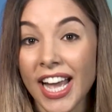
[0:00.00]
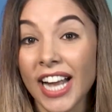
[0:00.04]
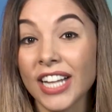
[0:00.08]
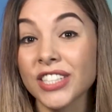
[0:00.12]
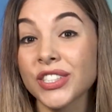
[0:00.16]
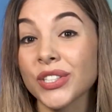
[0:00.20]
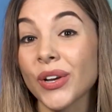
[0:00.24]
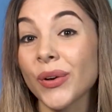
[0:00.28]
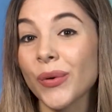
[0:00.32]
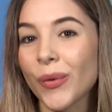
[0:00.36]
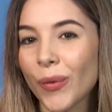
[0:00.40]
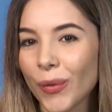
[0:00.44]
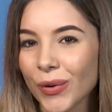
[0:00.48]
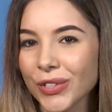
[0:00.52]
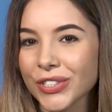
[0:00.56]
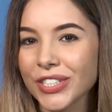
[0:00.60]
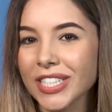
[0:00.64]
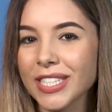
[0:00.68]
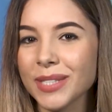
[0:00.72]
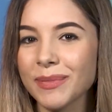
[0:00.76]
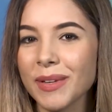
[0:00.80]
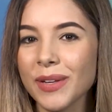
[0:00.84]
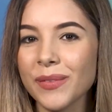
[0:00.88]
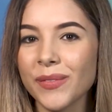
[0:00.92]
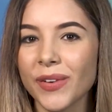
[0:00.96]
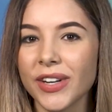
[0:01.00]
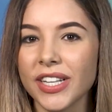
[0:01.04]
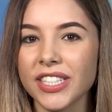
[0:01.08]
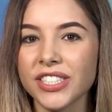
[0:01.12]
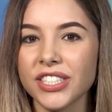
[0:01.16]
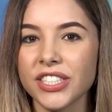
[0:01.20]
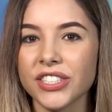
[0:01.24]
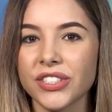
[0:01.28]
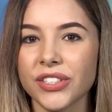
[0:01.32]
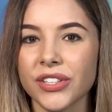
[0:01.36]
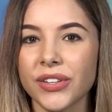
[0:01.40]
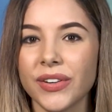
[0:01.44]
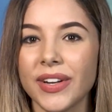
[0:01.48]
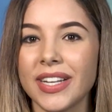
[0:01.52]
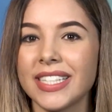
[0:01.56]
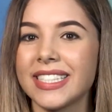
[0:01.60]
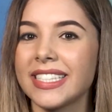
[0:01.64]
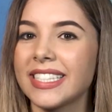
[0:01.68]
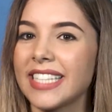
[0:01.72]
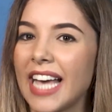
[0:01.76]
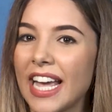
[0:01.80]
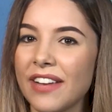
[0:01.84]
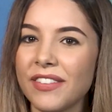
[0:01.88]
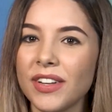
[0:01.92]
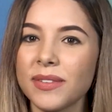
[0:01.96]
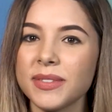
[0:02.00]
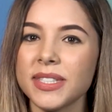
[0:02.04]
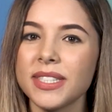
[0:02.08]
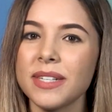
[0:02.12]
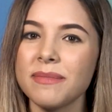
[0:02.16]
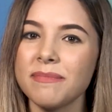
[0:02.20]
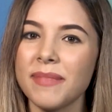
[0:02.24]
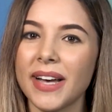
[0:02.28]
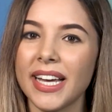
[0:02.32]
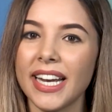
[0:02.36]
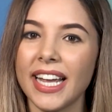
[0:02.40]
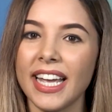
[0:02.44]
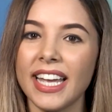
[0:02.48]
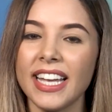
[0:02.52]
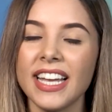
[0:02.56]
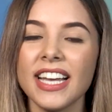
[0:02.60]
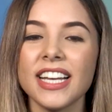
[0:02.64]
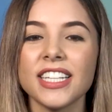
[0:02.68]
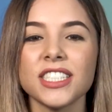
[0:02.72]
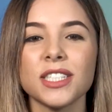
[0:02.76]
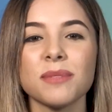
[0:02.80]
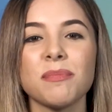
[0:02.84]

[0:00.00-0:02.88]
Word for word: and so all she's been wanting to do is save up some money